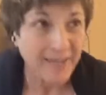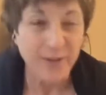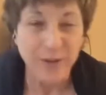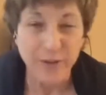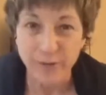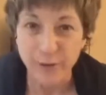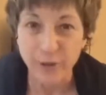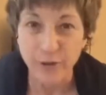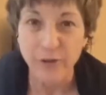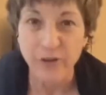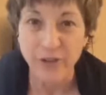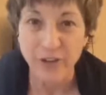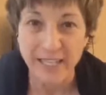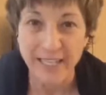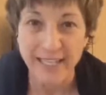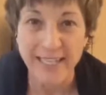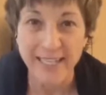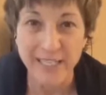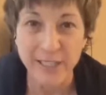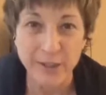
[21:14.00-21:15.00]

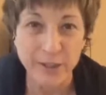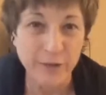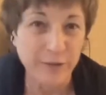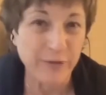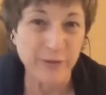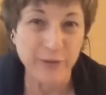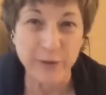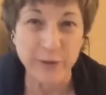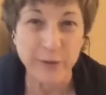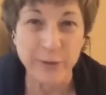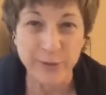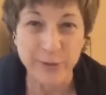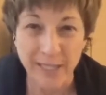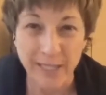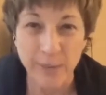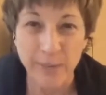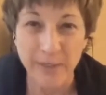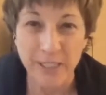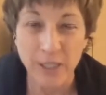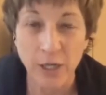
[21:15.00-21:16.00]
diversity in your food,
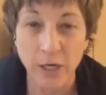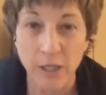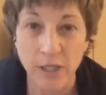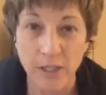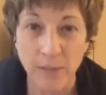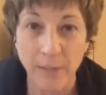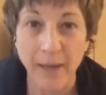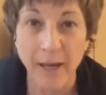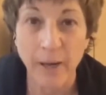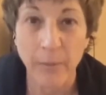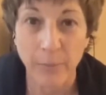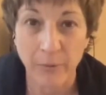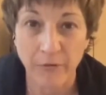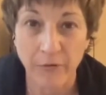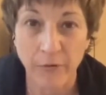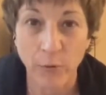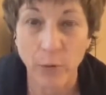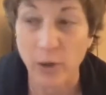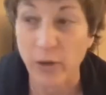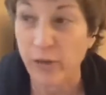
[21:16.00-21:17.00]
like we talked about
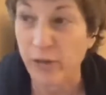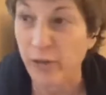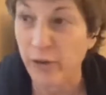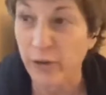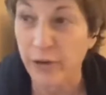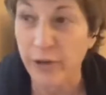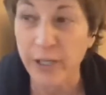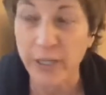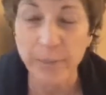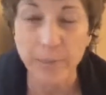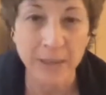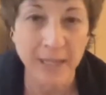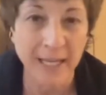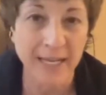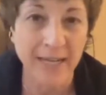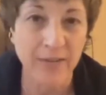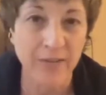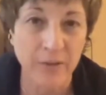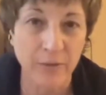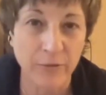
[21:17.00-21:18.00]
before. 30
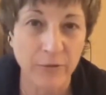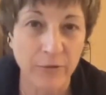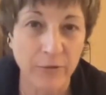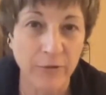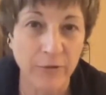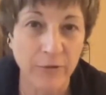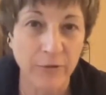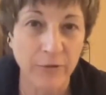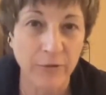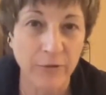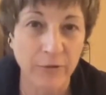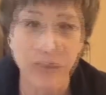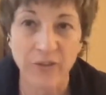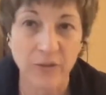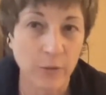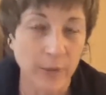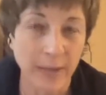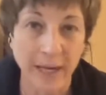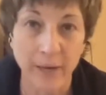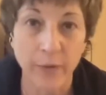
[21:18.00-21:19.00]
plants and fruits
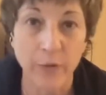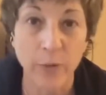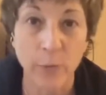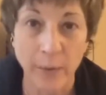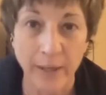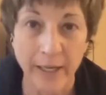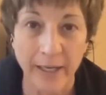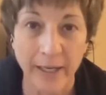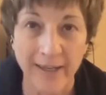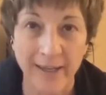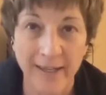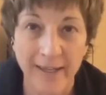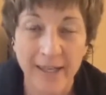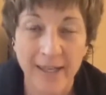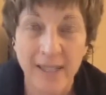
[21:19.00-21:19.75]
throughout the week.